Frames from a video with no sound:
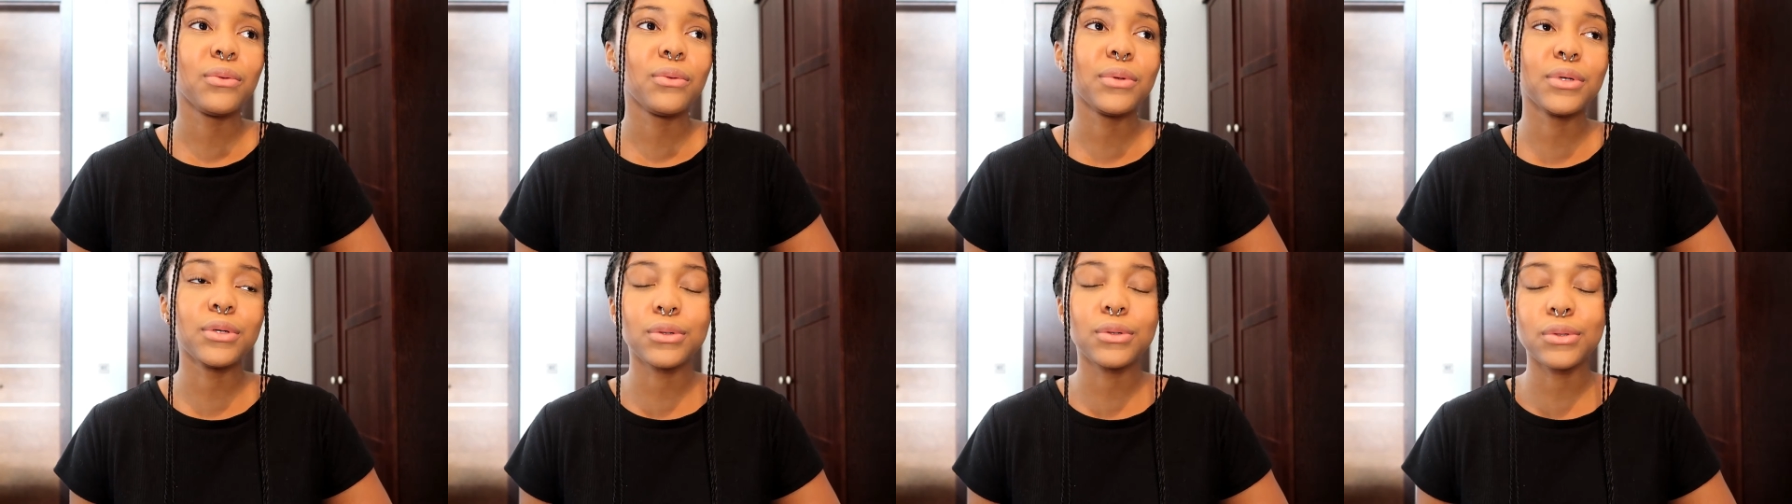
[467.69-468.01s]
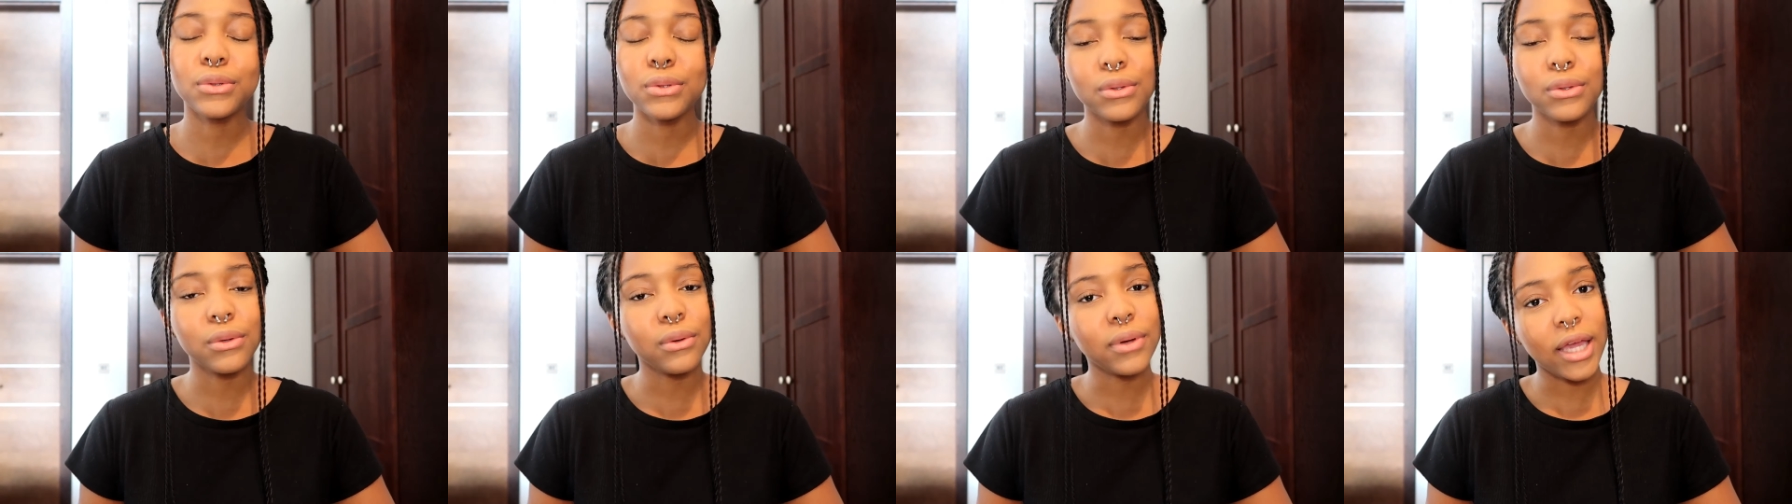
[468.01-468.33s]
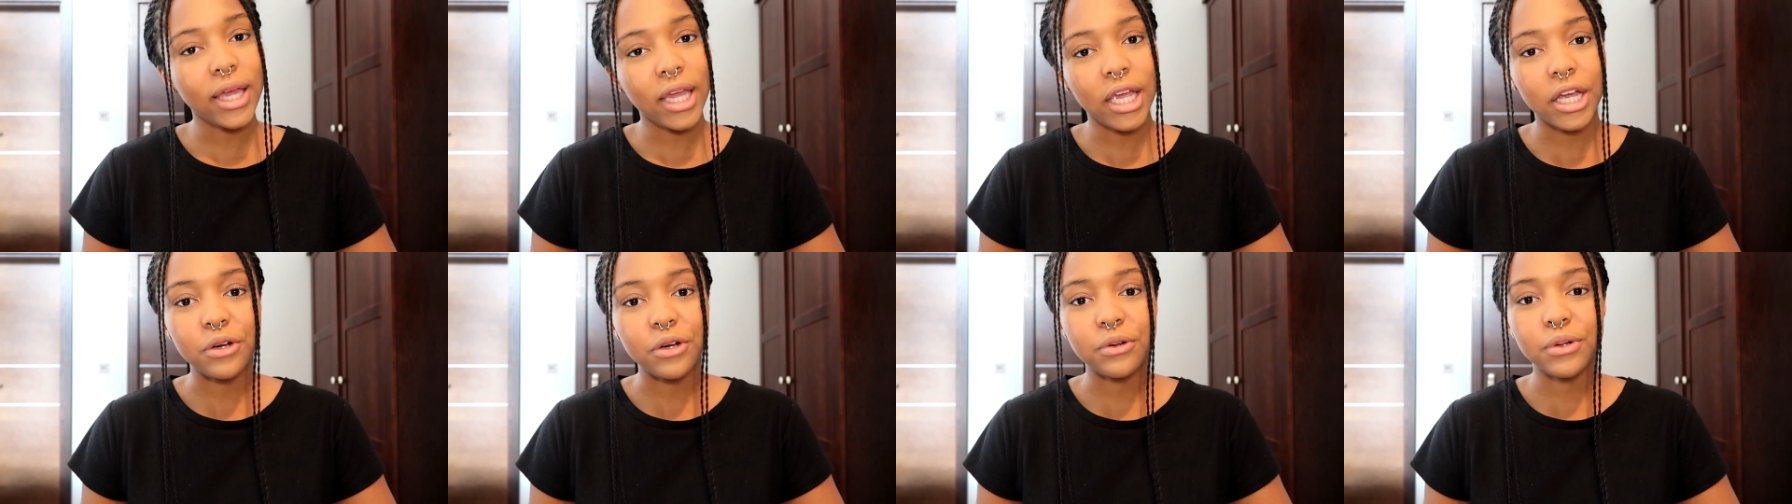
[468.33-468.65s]
We
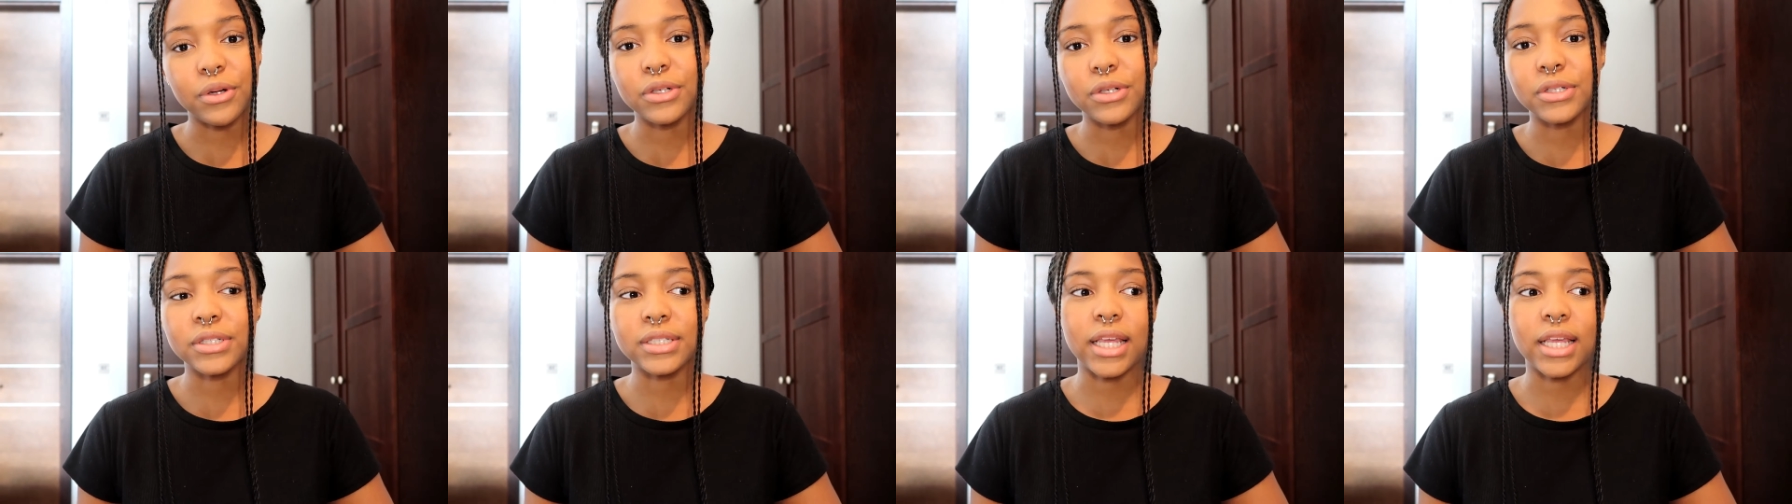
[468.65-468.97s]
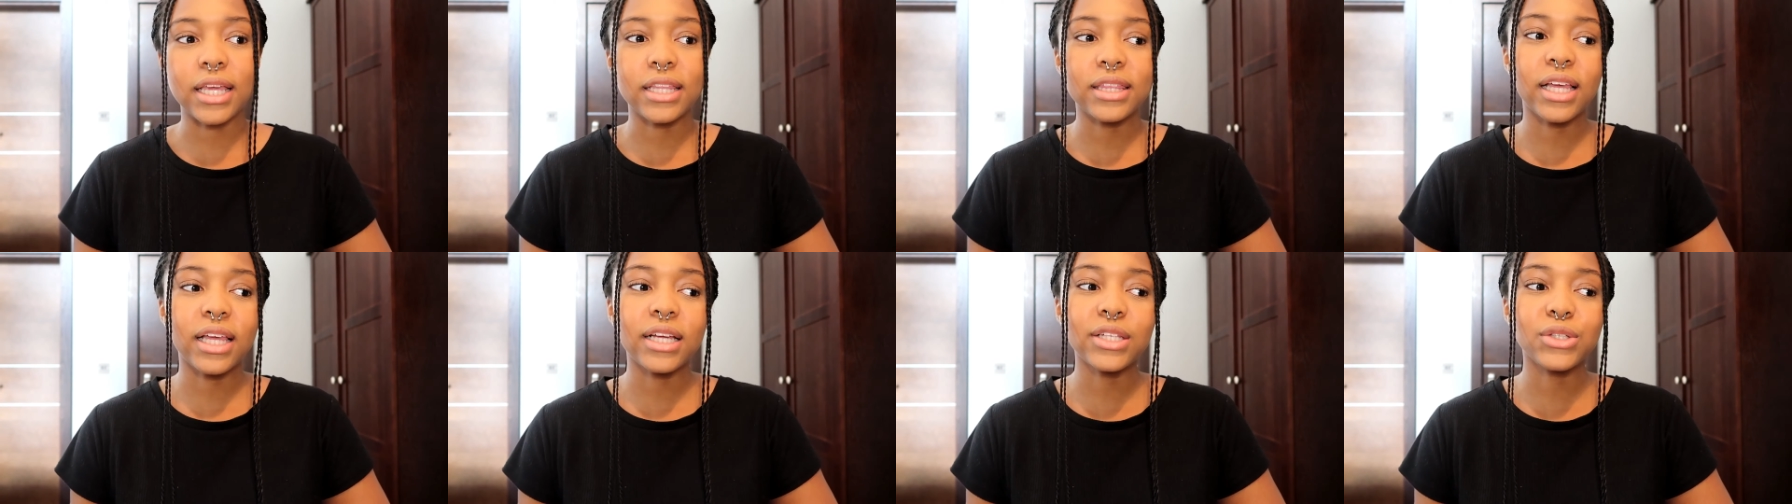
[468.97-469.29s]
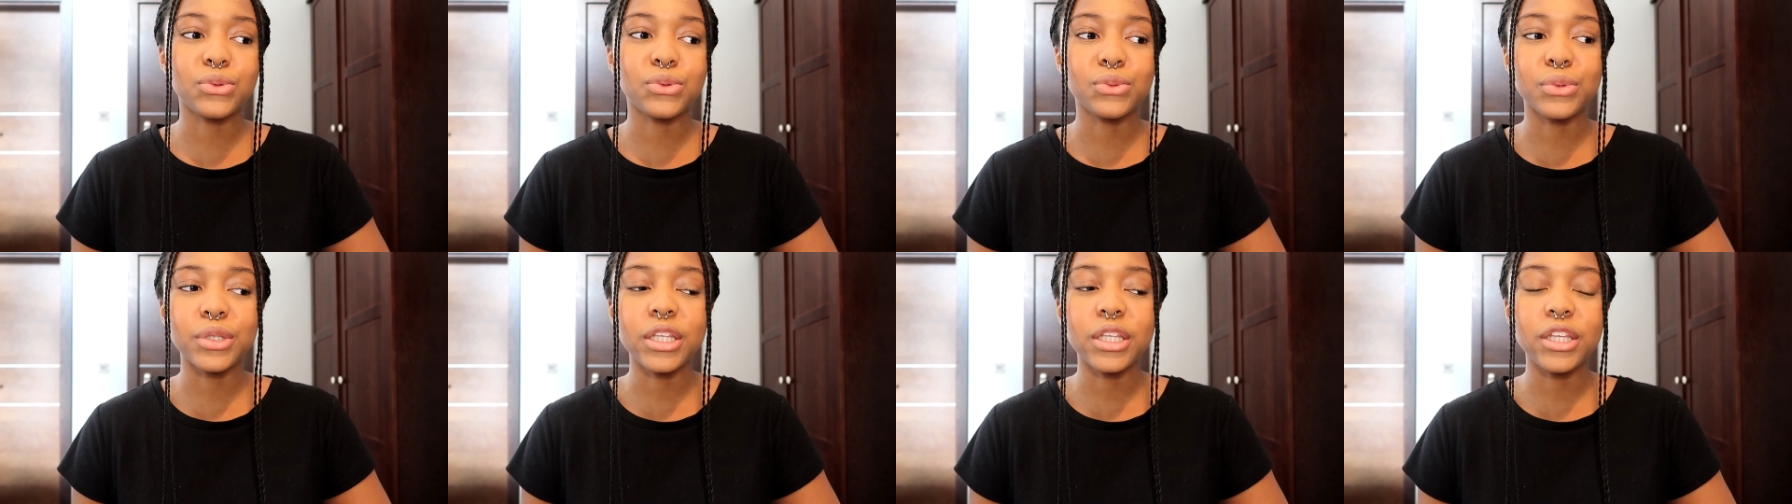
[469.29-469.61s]
Google errors. Like
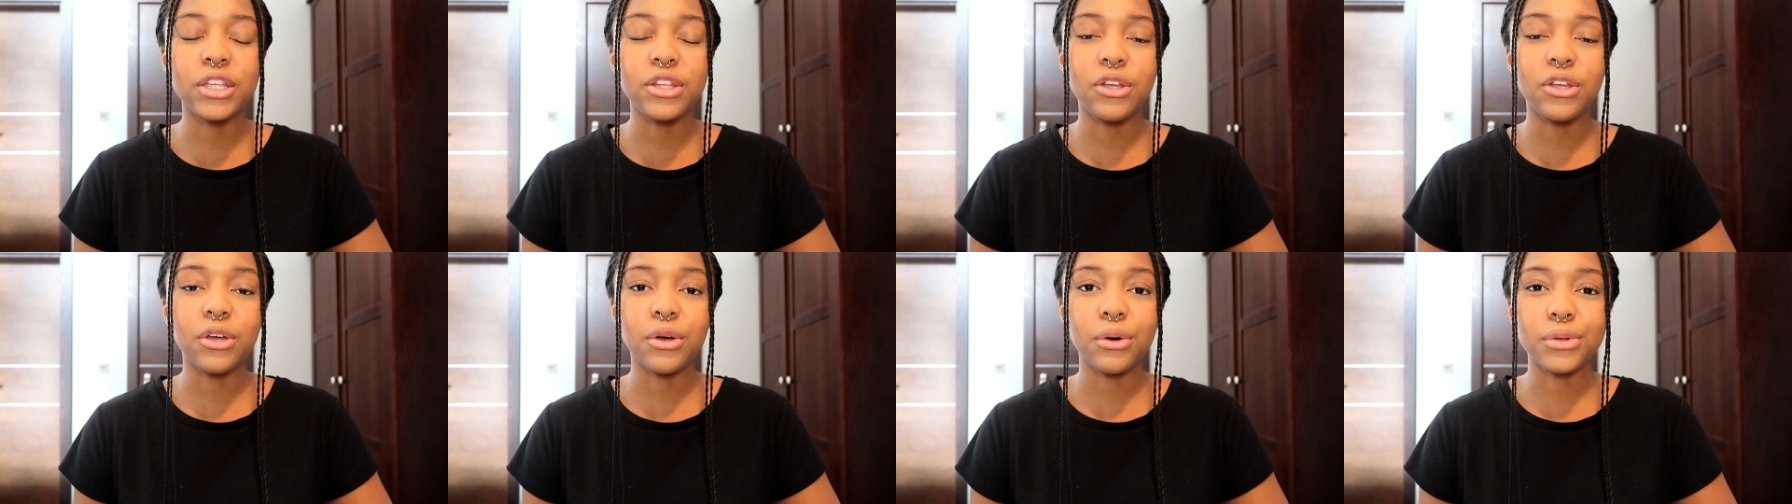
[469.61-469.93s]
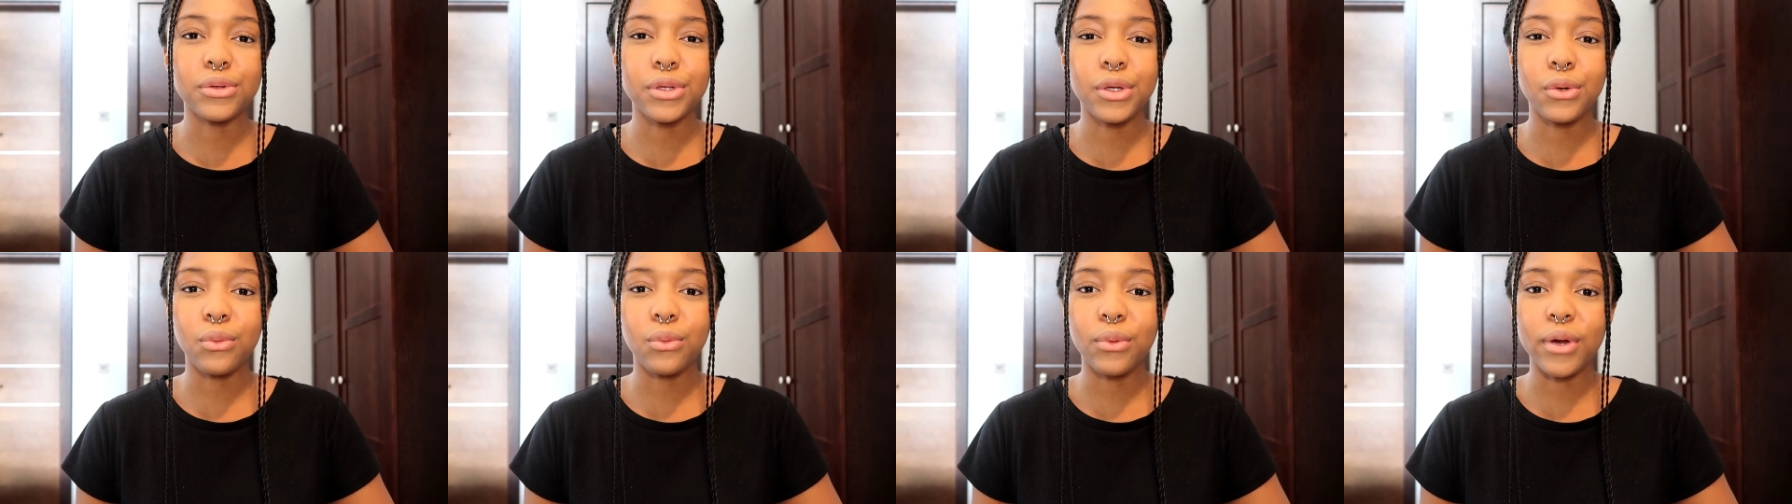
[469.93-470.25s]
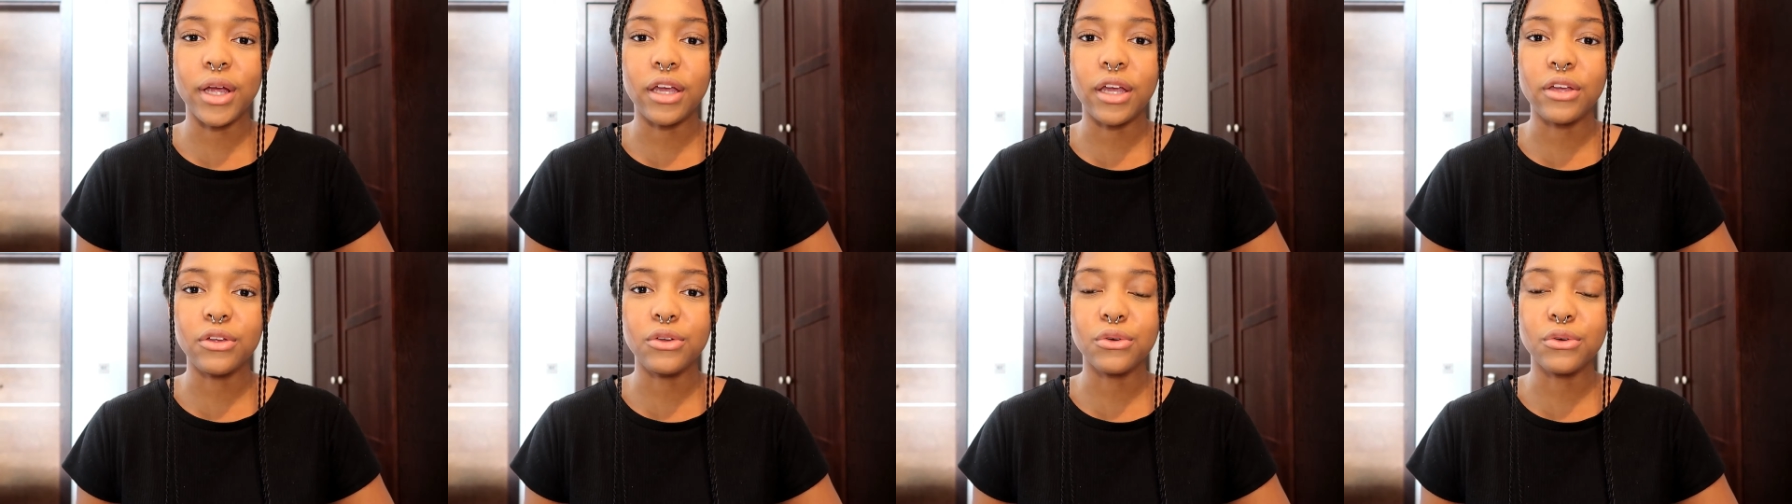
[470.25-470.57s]
that's really the only
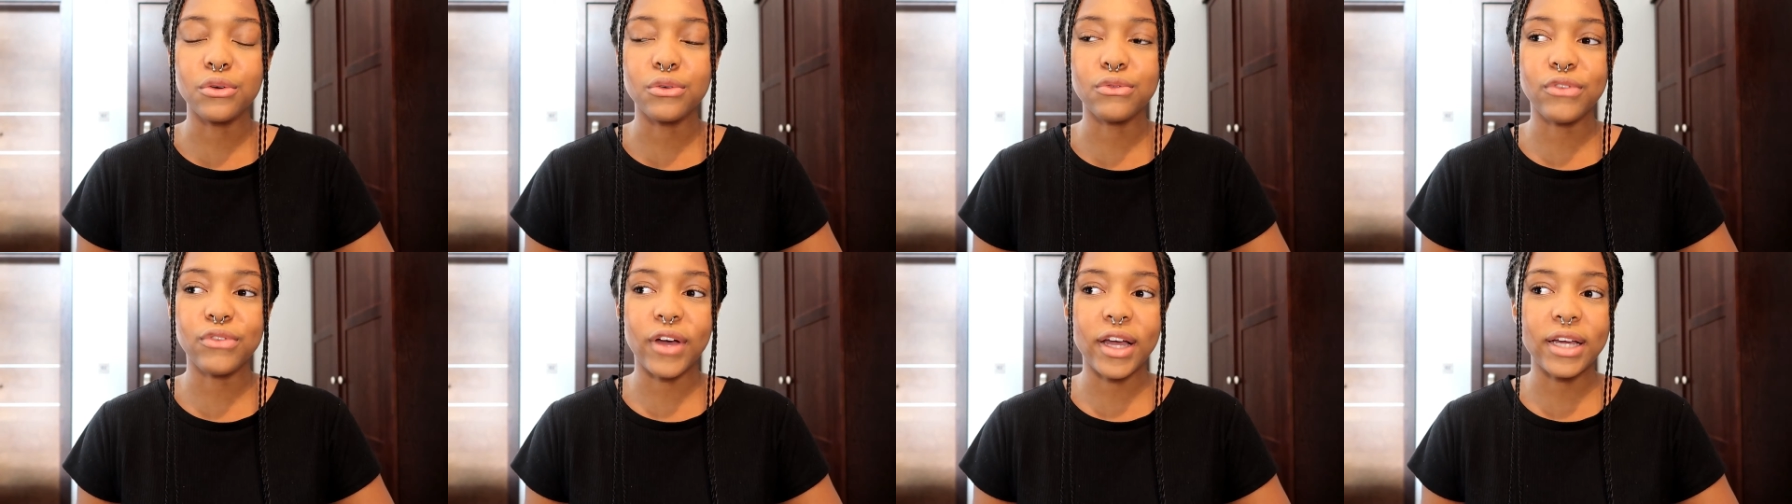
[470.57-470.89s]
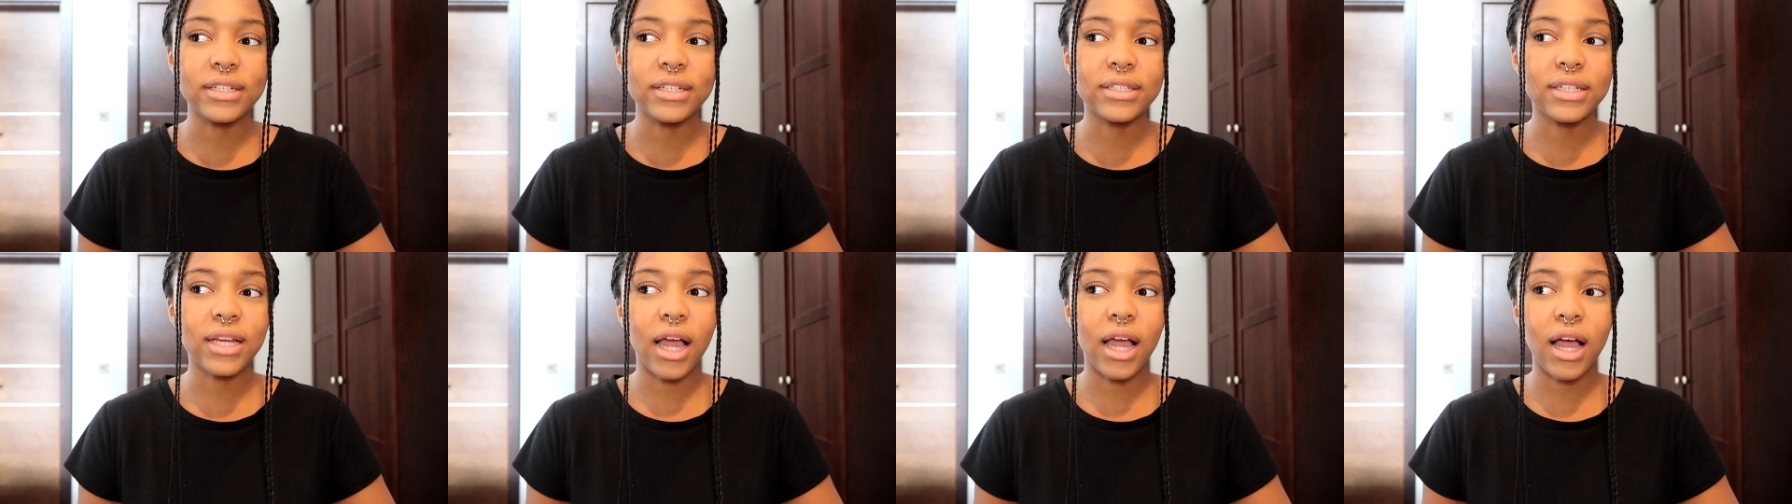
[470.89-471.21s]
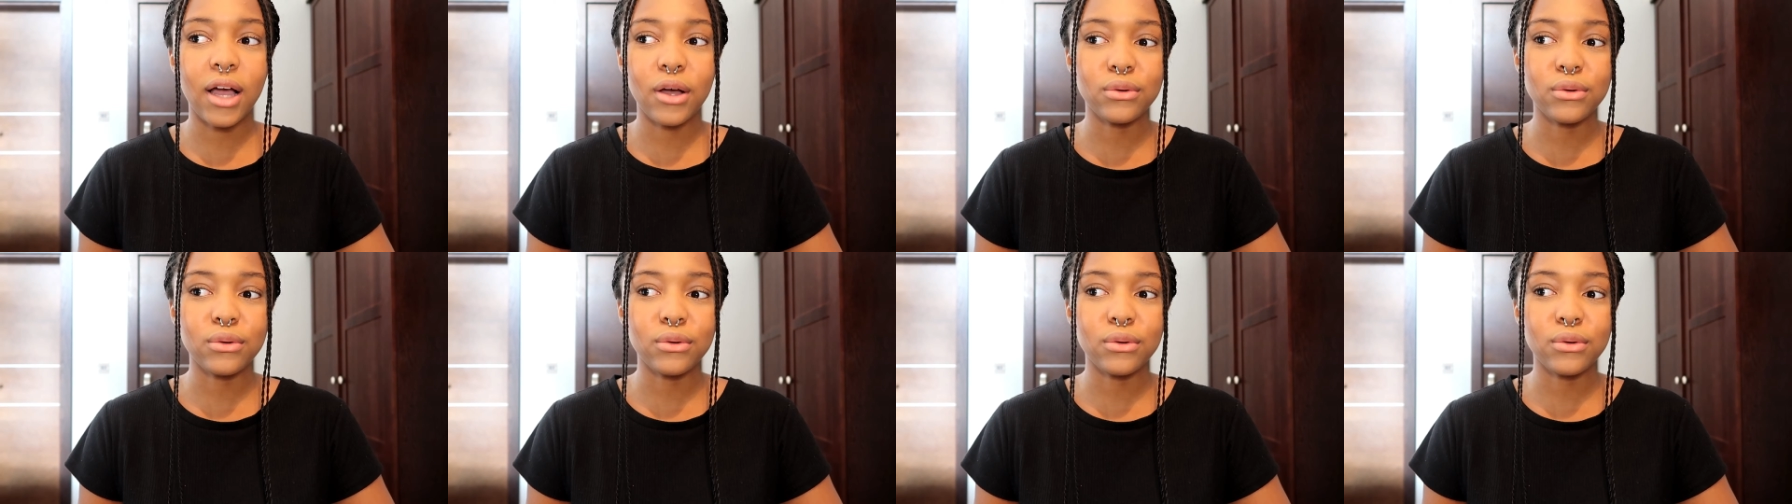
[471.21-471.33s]
way you'll find